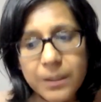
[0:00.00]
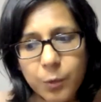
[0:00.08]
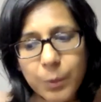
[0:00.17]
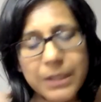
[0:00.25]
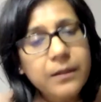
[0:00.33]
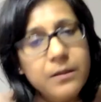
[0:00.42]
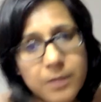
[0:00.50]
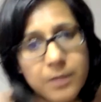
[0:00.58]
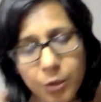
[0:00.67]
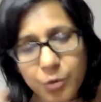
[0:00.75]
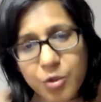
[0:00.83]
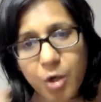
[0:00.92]
and we think there's a
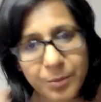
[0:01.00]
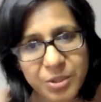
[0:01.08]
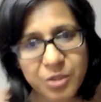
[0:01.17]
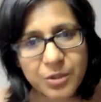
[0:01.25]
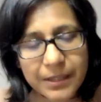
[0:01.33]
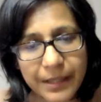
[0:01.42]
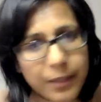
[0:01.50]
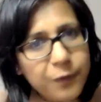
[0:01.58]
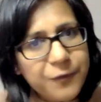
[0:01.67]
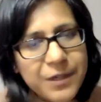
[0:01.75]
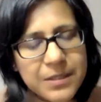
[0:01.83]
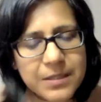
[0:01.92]
huge opportunity ahead of
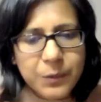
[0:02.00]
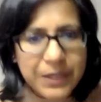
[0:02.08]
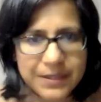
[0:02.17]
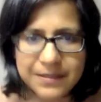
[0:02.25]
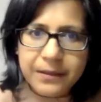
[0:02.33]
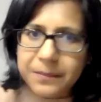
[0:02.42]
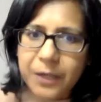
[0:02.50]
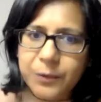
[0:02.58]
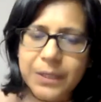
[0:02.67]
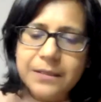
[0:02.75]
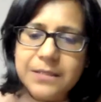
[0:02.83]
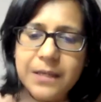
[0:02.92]
us, and we're excited
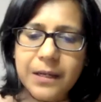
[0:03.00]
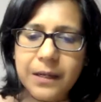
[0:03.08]
about that.